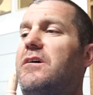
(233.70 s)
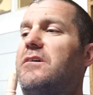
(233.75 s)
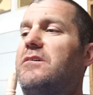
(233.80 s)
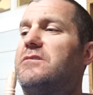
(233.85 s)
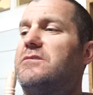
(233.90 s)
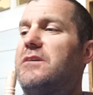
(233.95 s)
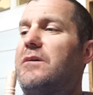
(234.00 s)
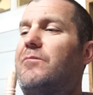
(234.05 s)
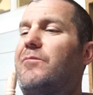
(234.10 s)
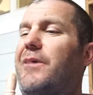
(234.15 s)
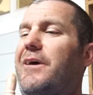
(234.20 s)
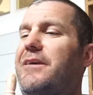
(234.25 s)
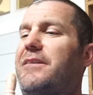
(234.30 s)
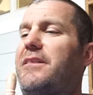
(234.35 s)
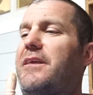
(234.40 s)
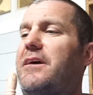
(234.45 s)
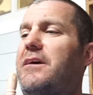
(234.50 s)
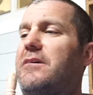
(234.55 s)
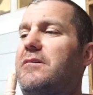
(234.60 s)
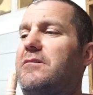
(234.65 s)
something like
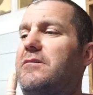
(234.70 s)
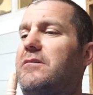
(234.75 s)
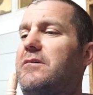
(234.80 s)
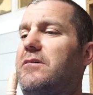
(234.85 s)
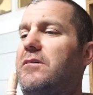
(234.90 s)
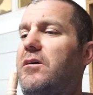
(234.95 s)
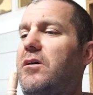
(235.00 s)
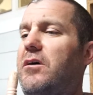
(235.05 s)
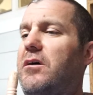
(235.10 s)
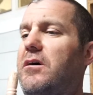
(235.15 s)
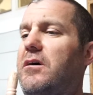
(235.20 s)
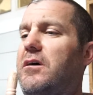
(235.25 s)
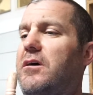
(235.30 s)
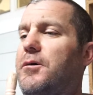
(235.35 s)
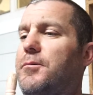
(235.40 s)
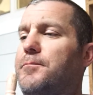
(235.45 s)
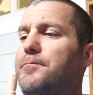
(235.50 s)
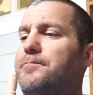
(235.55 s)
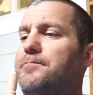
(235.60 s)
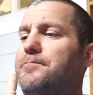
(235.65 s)
that.
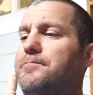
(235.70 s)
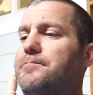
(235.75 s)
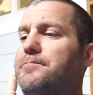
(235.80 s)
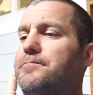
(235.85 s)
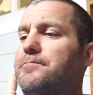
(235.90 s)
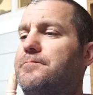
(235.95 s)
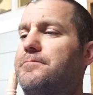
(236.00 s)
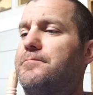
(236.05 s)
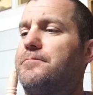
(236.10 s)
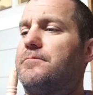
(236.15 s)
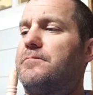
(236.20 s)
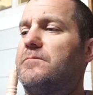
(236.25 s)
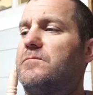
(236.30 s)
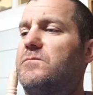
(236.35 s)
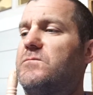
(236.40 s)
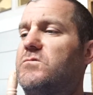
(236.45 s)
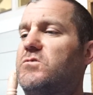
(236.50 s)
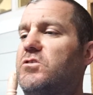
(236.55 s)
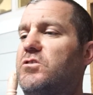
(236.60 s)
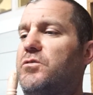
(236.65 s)
Um,
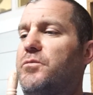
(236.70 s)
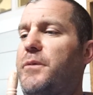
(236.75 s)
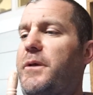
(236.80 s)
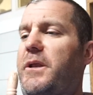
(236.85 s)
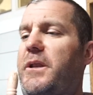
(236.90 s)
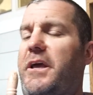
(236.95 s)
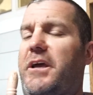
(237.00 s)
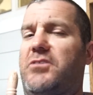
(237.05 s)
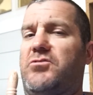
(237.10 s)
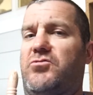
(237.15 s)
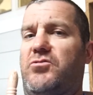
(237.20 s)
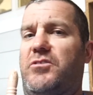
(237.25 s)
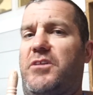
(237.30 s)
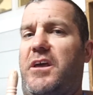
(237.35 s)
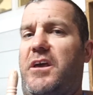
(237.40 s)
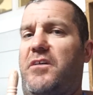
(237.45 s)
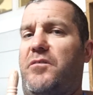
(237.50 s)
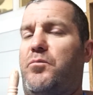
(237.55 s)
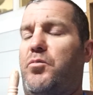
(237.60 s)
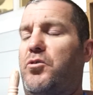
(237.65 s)
so it'll be an extra
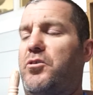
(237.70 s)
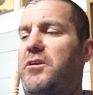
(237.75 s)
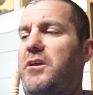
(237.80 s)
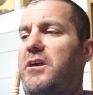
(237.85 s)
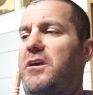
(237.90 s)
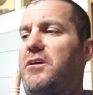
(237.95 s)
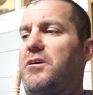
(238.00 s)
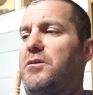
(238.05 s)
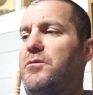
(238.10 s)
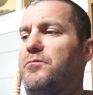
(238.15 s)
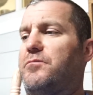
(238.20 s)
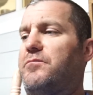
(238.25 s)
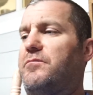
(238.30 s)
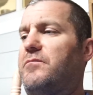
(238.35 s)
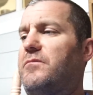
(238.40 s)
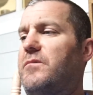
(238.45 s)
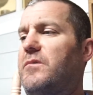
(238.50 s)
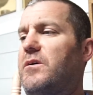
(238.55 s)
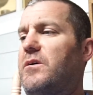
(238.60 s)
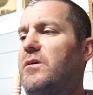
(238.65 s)
day of per diem.
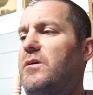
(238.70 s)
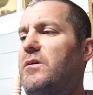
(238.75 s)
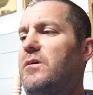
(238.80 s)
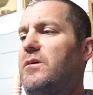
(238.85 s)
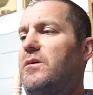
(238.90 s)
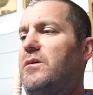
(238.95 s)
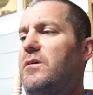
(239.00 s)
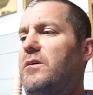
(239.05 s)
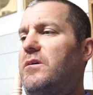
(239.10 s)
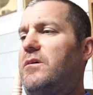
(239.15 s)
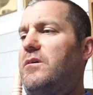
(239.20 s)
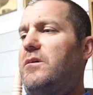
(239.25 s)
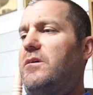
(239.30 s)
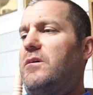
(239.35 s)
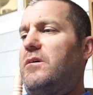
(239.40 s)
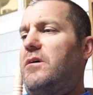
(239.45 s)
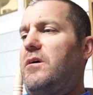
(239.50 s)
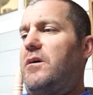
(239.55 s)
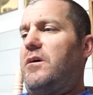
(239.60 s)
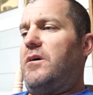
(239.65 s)

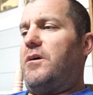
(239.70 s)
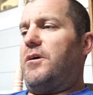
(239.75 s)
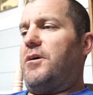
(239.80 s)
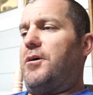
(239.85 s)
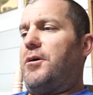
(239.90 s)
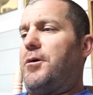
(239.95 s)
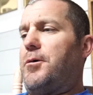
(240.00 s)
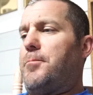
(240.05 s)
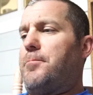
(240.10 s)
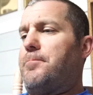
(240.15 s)
Um,